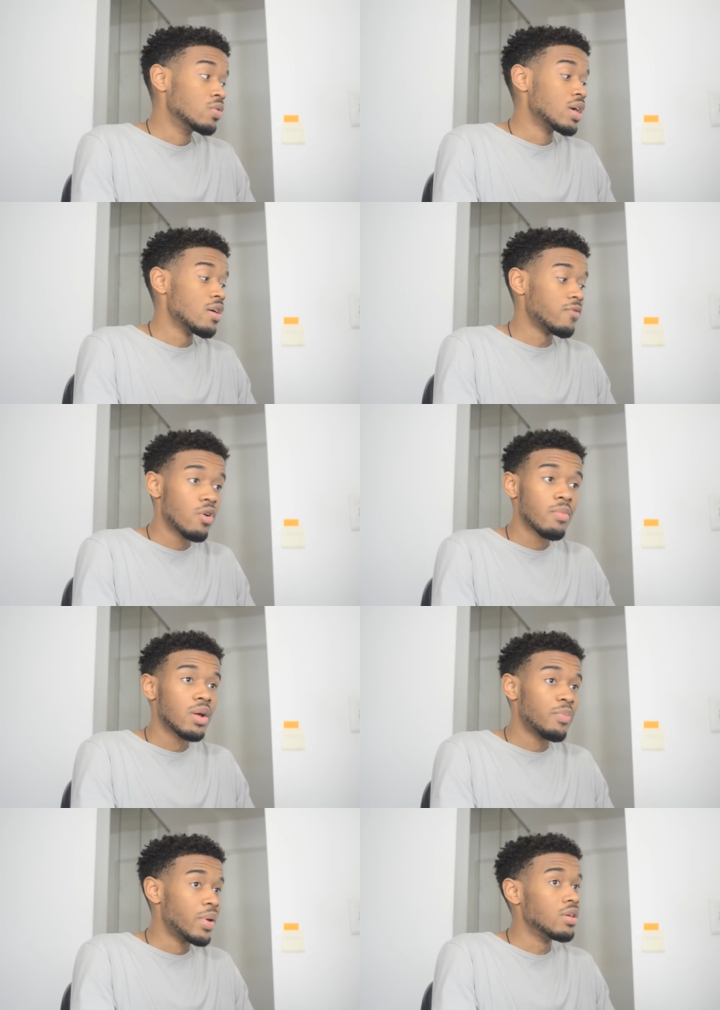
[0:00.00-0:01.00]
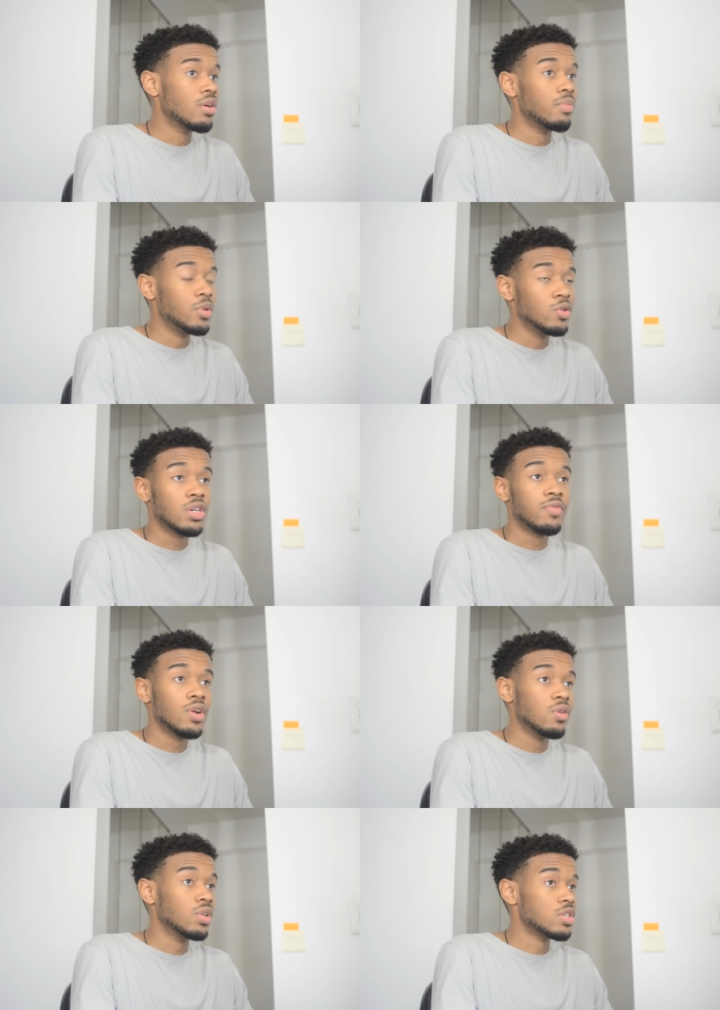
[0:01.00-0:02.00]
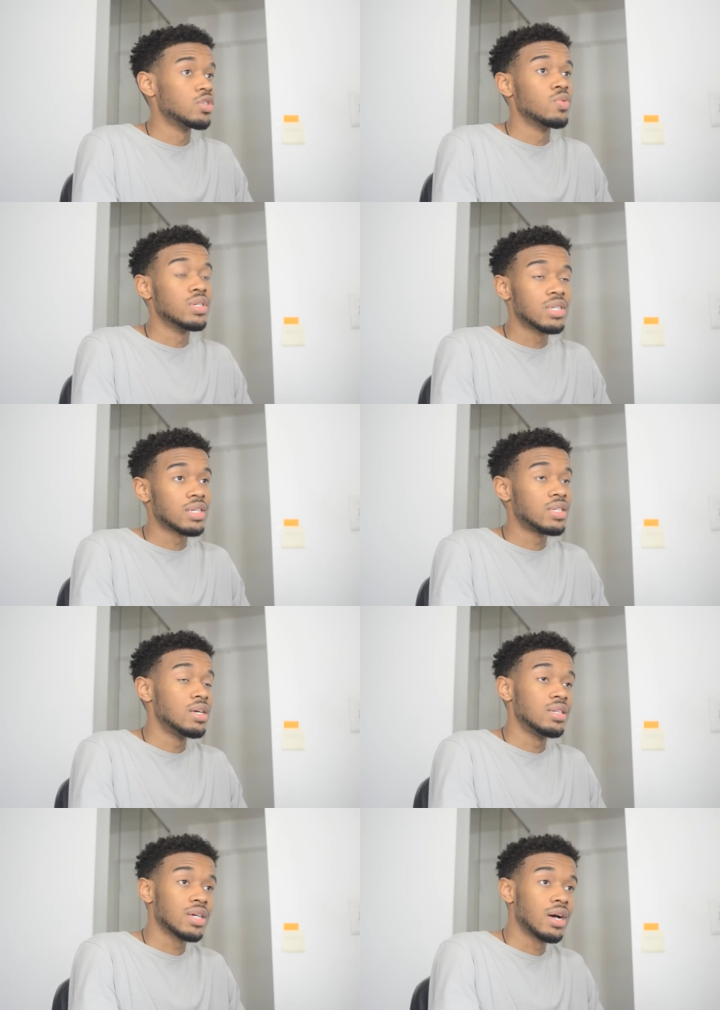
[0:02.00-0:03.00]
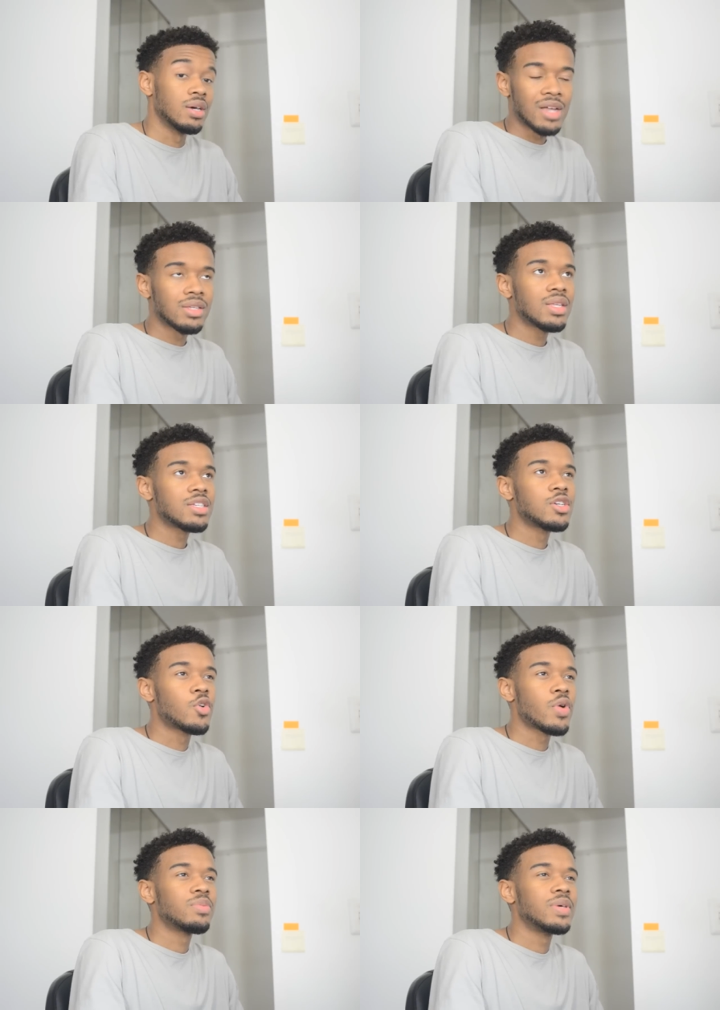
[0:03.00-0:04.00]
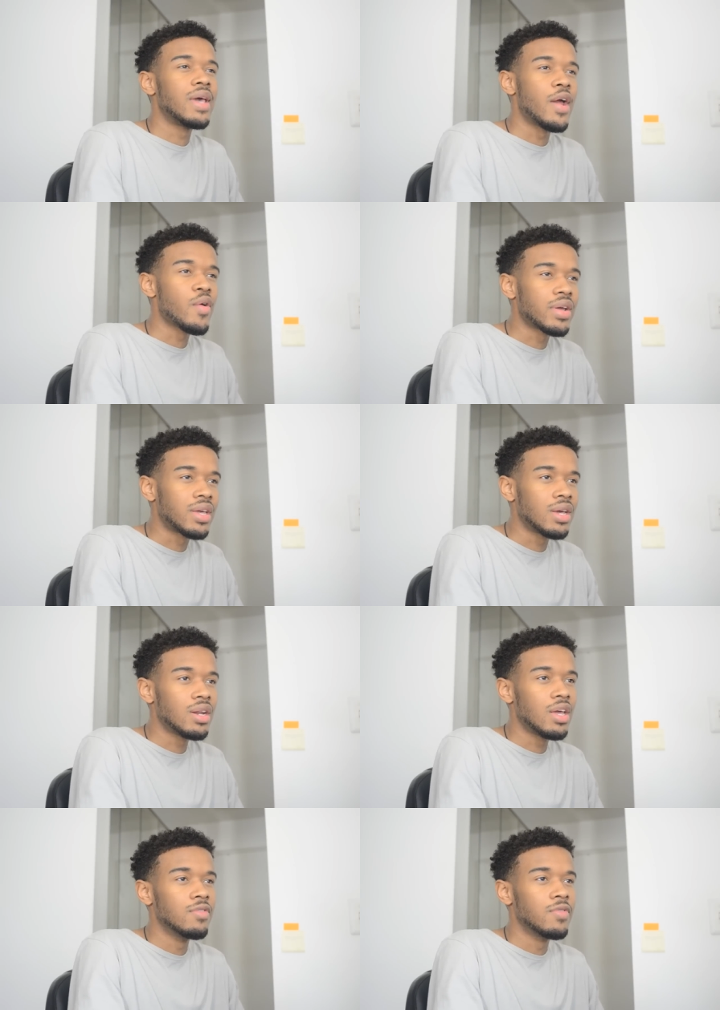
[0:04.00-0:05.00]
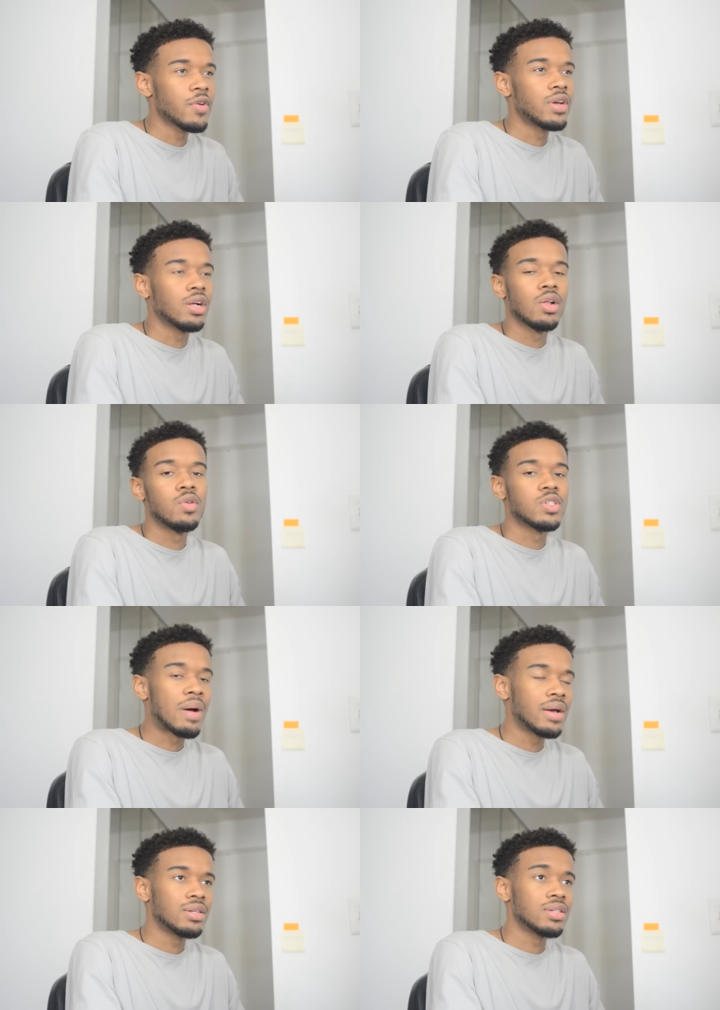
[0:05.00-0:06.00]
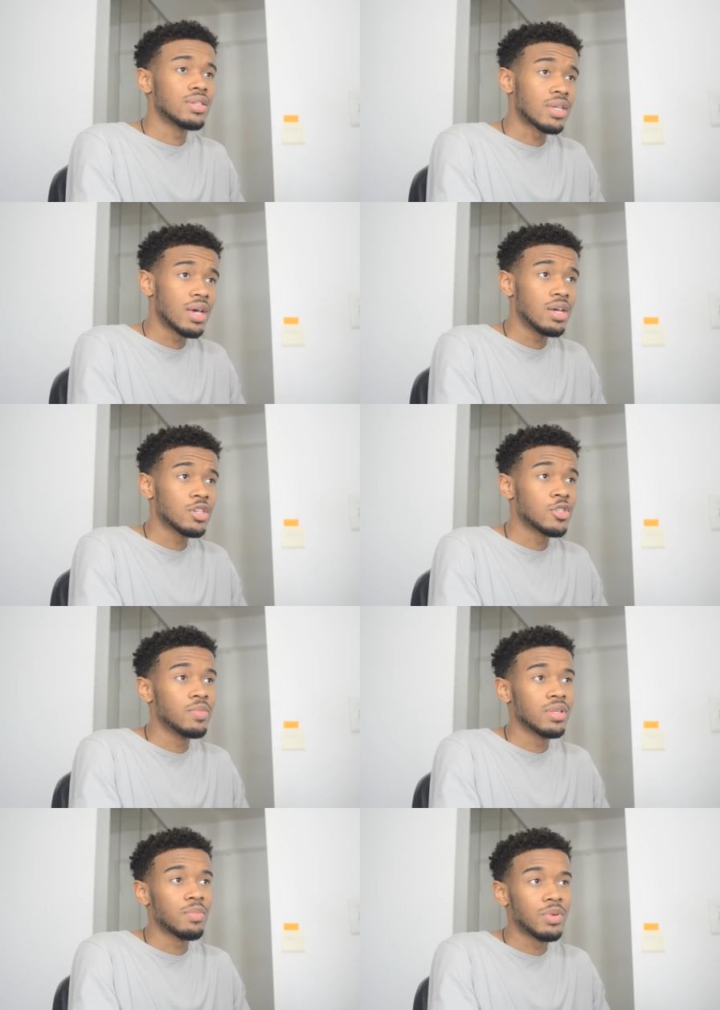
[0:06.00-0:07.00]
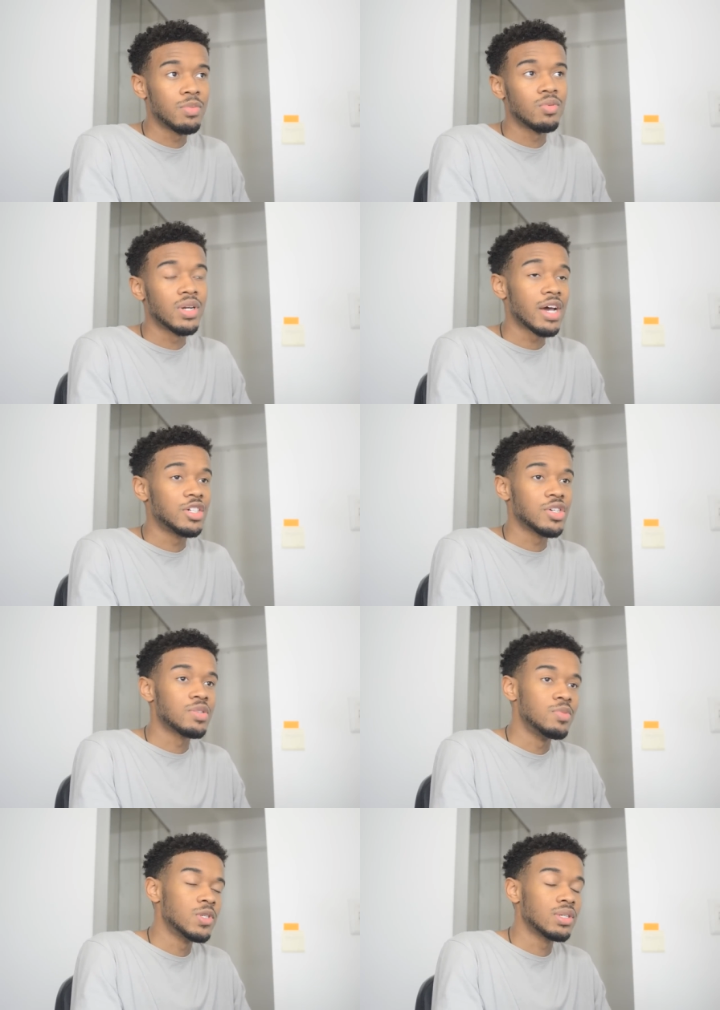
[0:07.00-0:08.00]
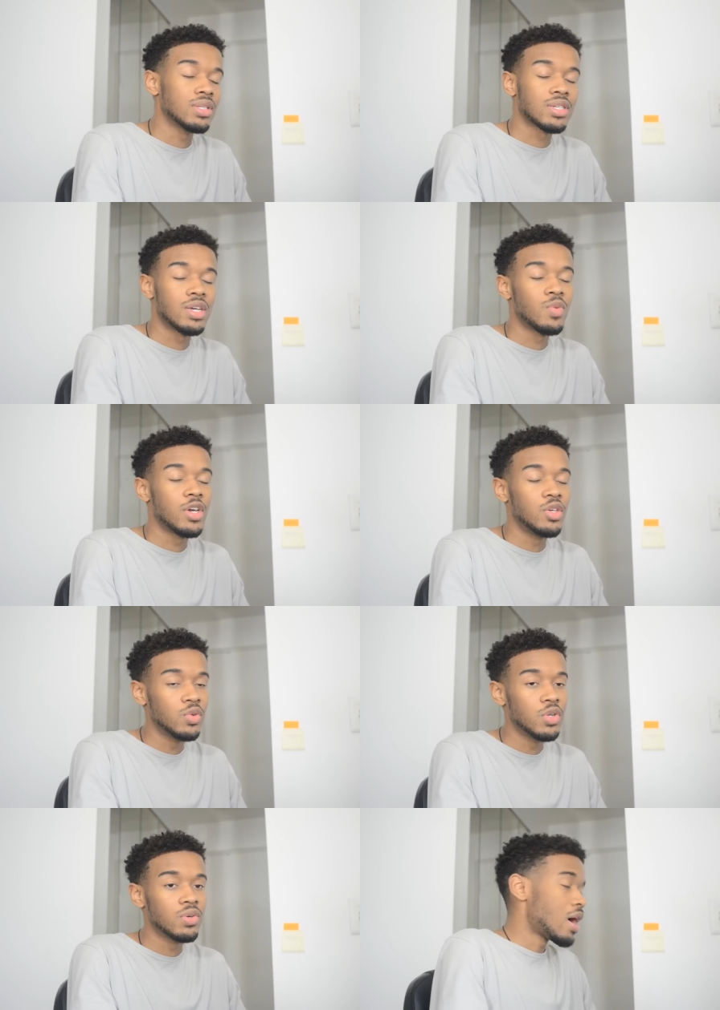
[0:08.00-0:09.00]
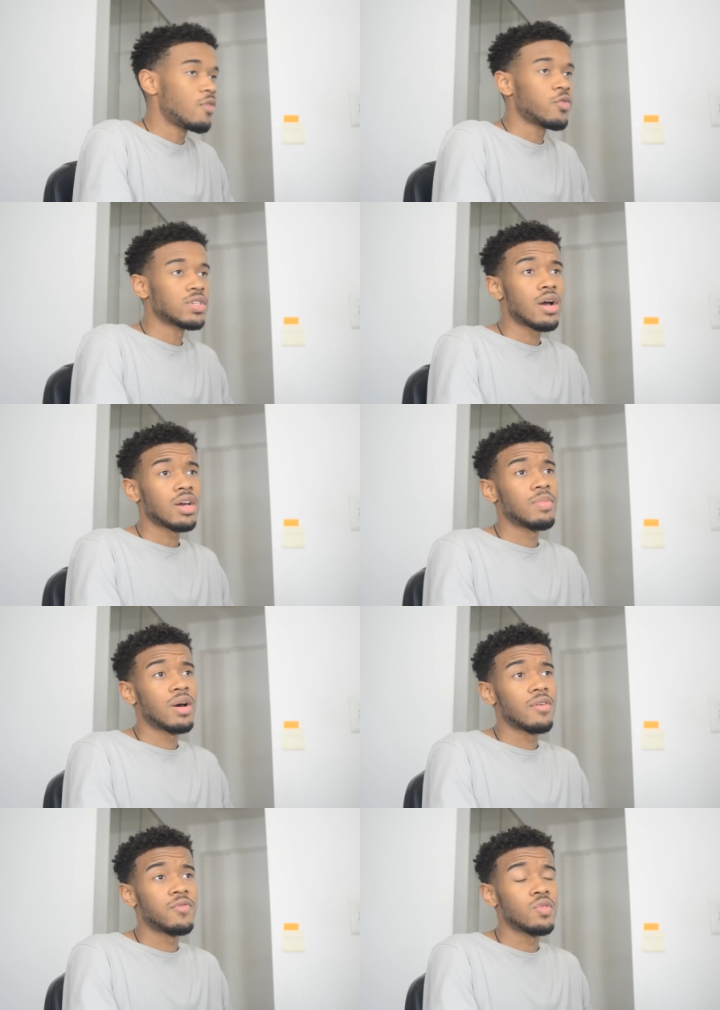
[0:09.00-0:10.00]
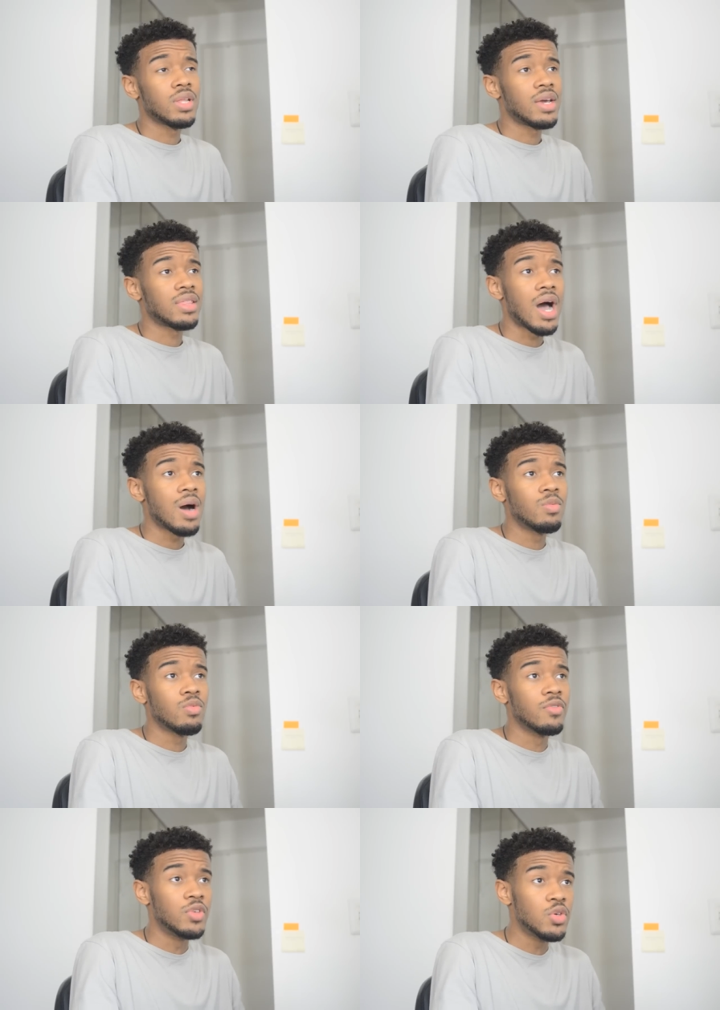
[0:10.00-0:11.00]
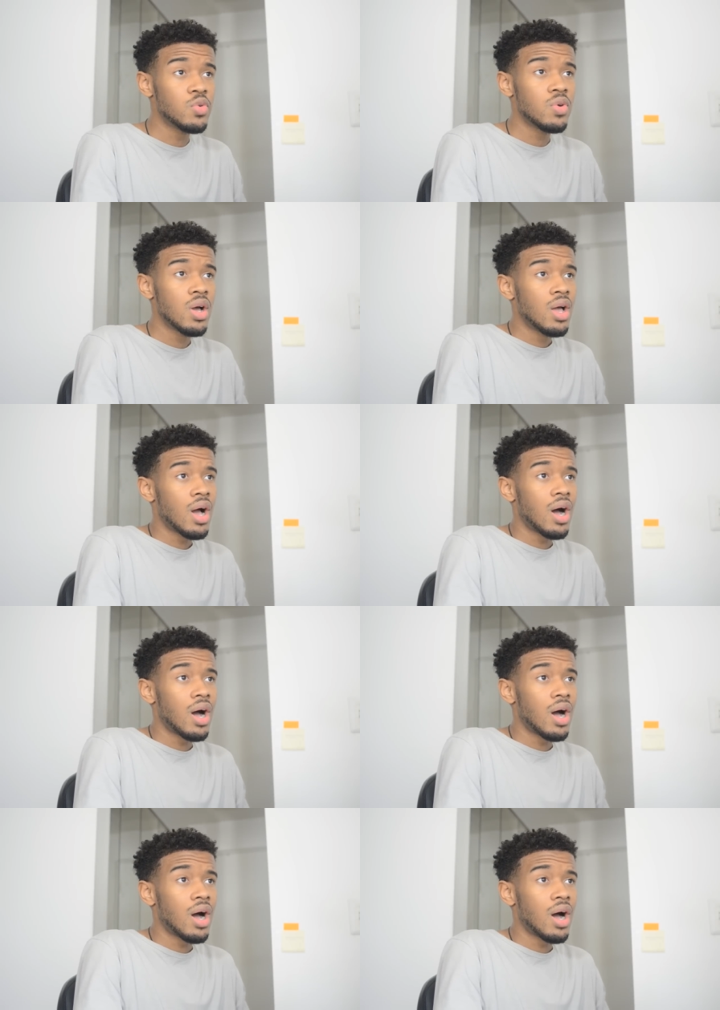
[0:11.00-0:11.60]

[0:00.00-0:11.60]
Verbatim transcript: you can't form an opinion on music if you don't listen to it 16 times. I think that's incredibly arrogant and very close minded to say, assuming that people digest music the same way you do. Now, if we're talking about a full length album review,